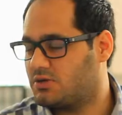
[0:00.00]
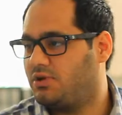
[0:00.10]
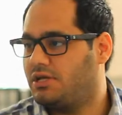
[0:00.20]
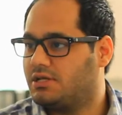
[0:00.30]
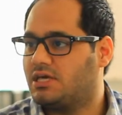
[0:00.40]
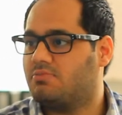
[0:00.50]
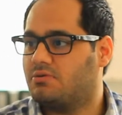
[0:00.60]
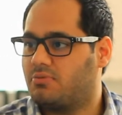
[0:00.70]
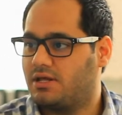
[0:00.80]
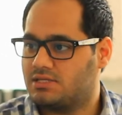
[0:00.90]
that we need to keep
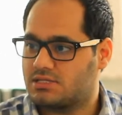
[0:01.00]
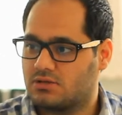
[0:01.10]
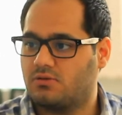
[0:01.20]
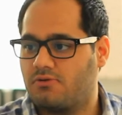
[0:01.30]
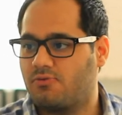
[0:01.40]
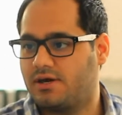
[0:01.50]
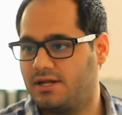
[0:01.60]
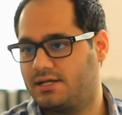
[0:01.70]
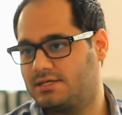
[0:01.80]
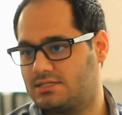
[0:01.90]
in place if we're
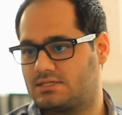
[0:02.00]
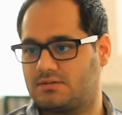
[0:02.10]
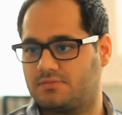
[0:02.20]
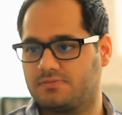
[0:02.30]
creating a system?